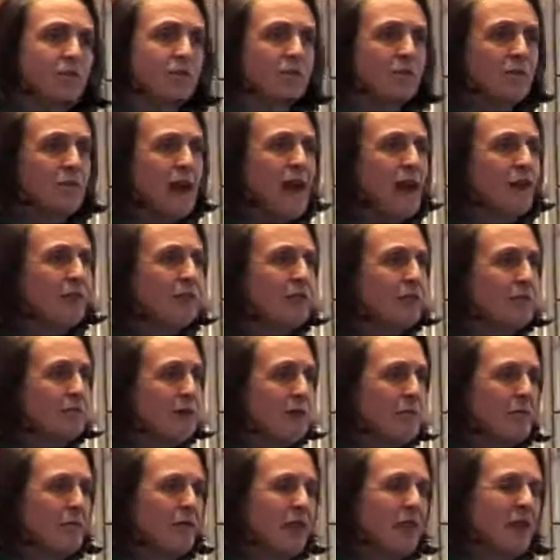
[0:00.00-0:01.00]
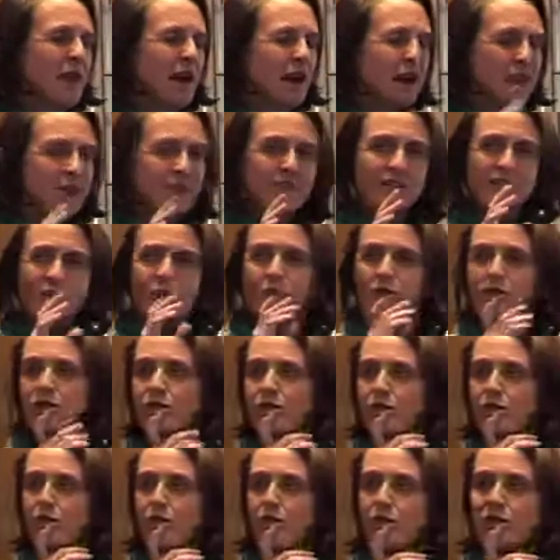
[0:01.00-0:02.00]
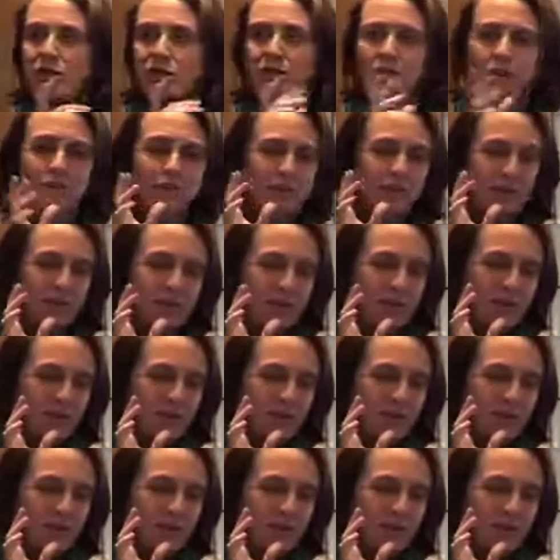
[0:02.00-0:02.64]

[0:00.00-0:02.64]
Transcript: we have to remember though, and it's so easy to fall into,